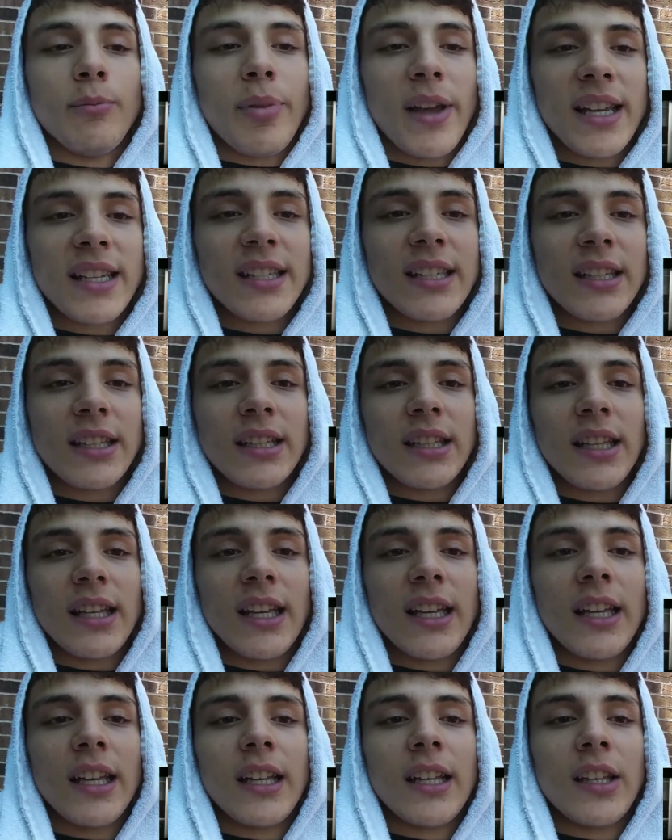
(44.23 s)

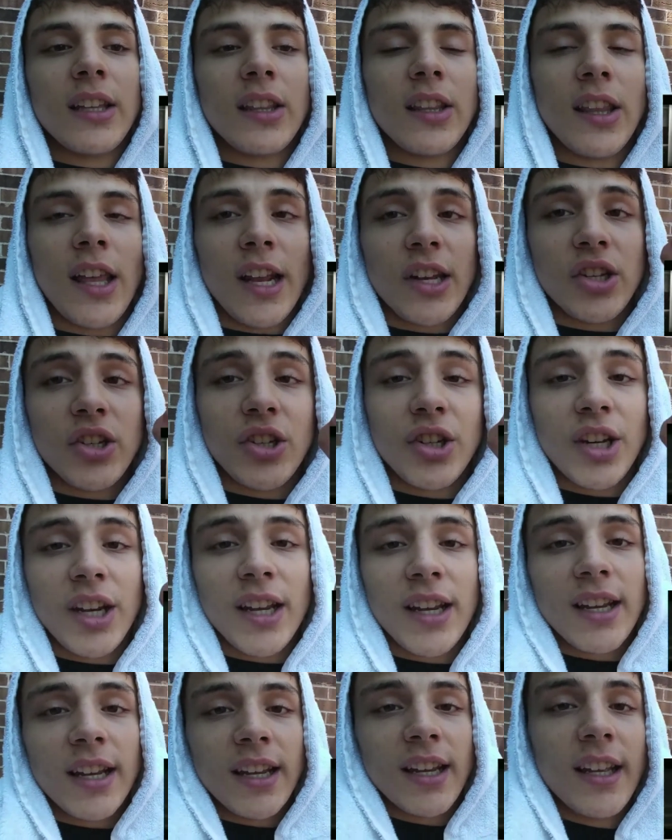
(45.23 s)
basically that
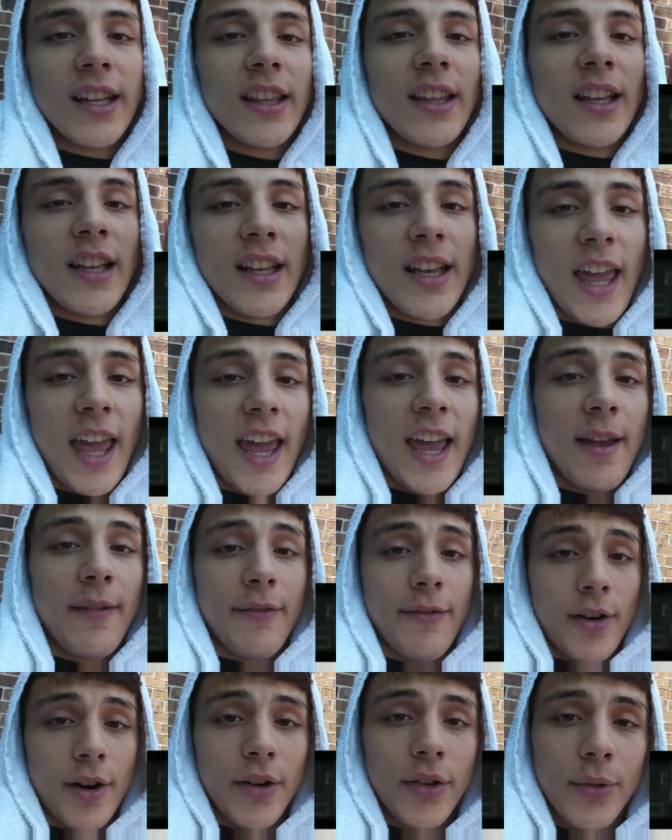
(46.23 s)
chick in the game,
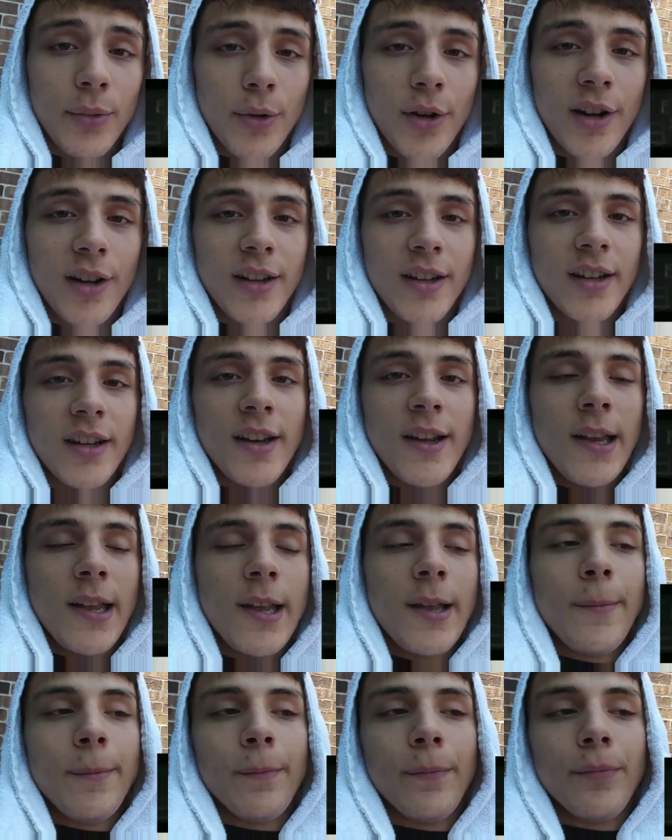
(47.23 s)
first one,
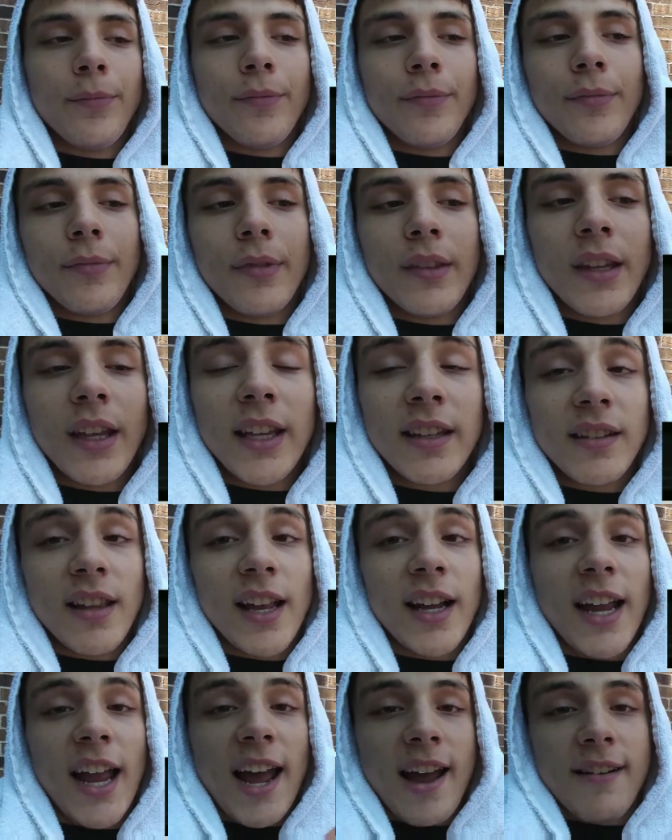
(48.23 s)
is
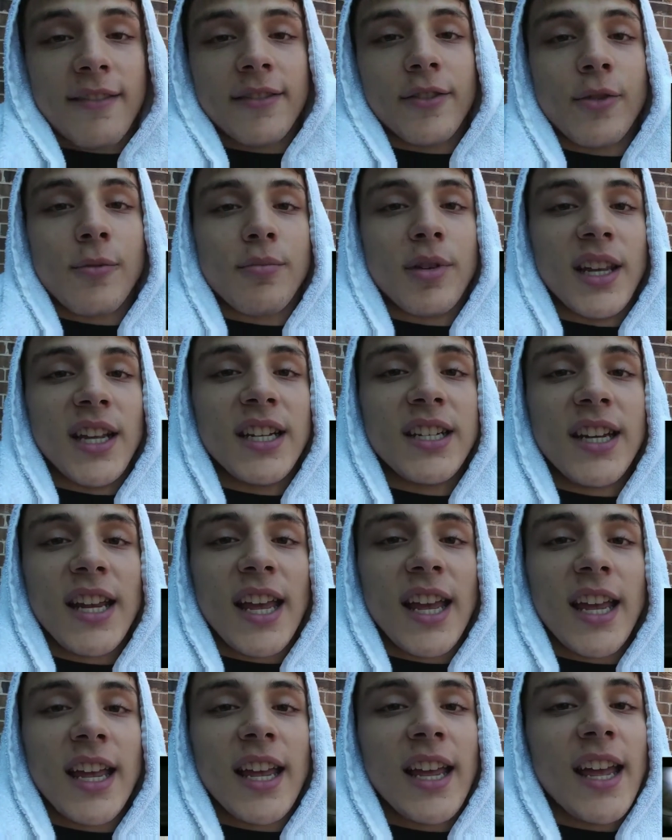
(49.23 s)
like after
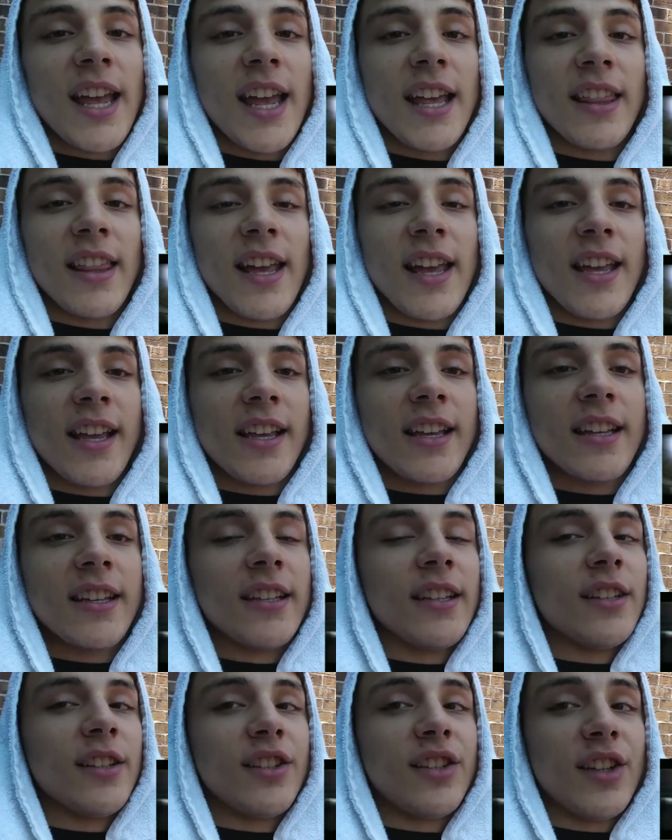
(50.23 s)
BJ, and like
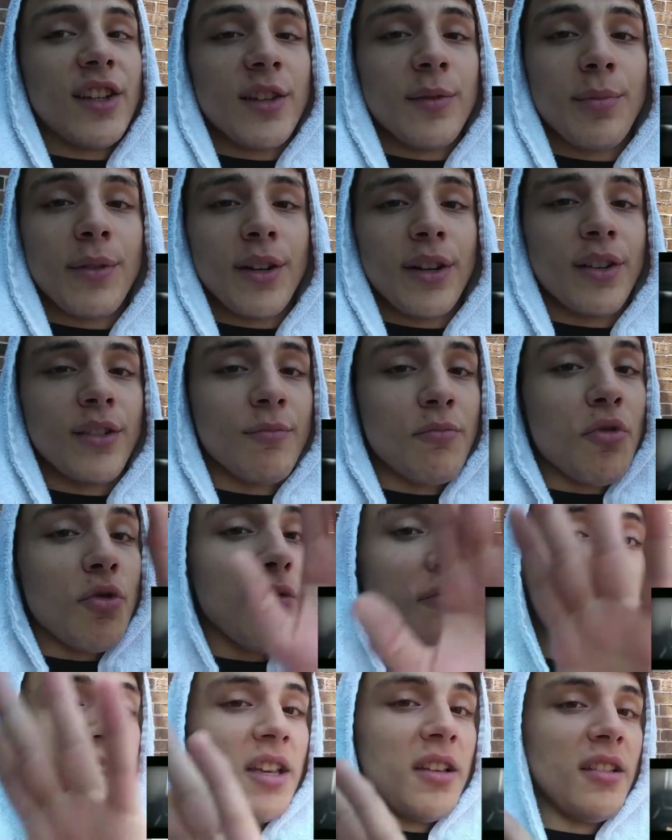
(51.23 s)
she's been
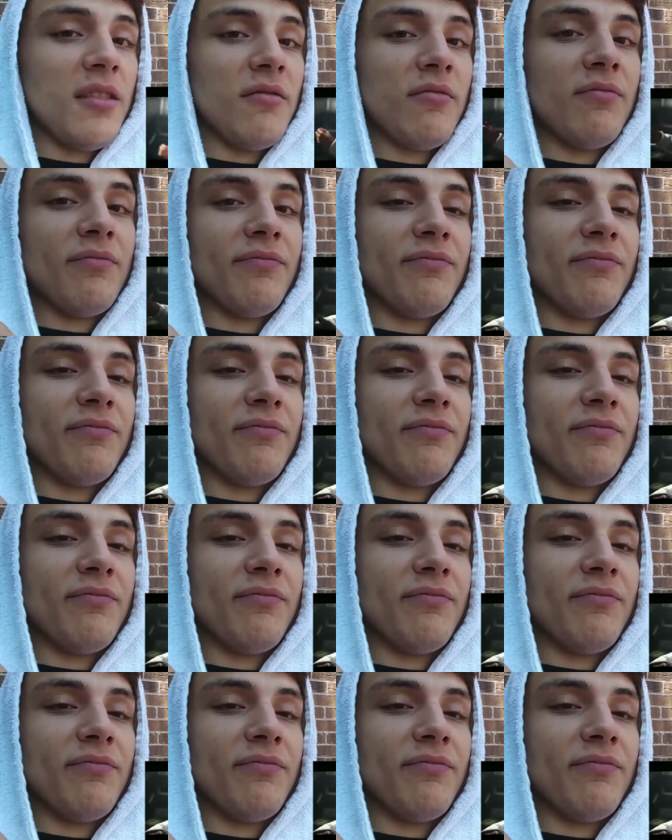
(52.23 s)
moving